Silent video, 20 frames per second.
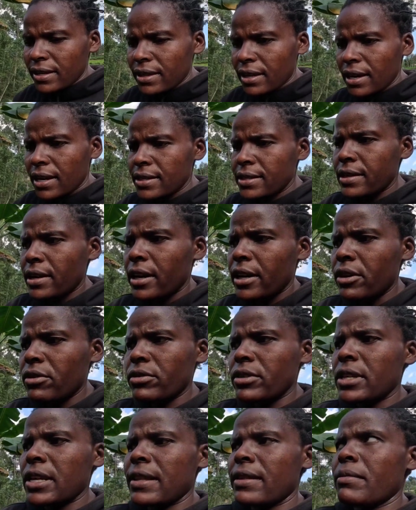thing that has
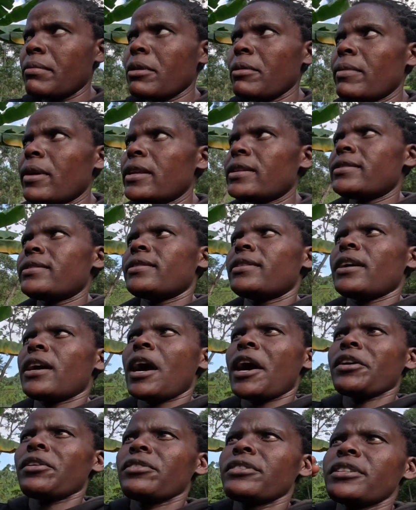reduced at the moment, the
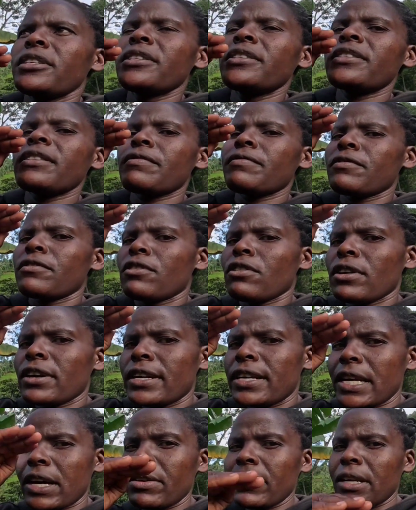iron sheets have
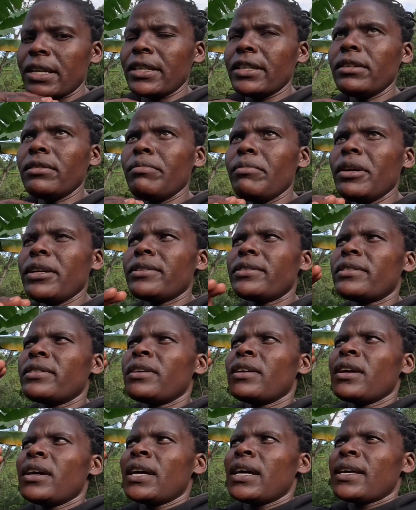gone down a little bit.
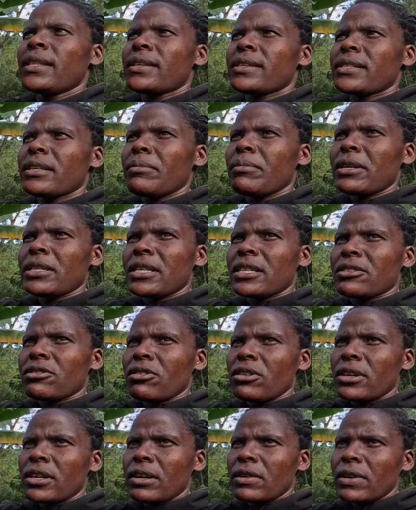The cement has
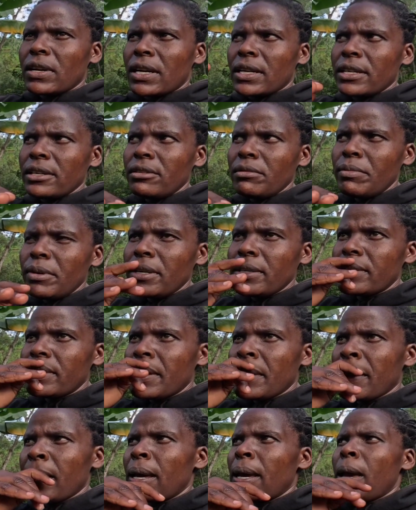gone down a little
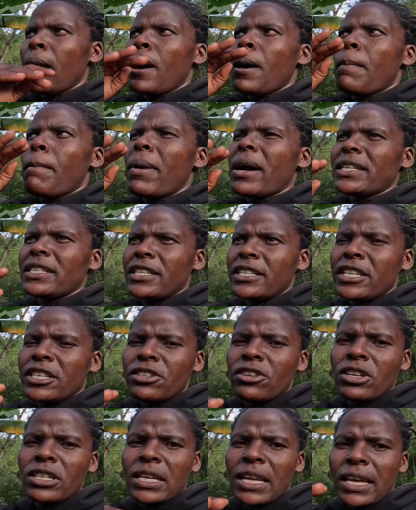bit. But it
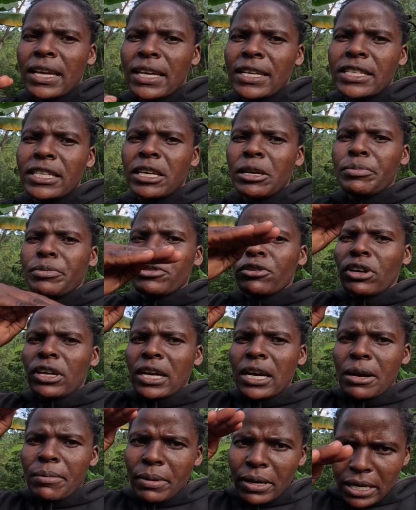is not like it keeps
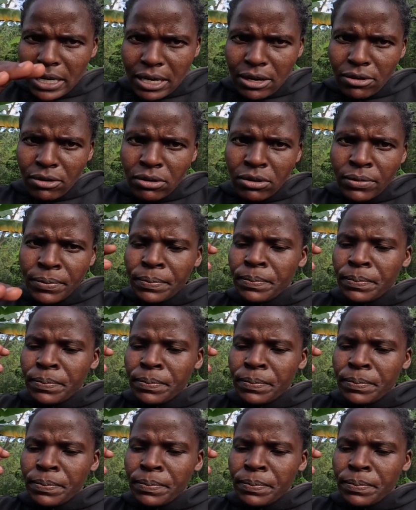going up and down.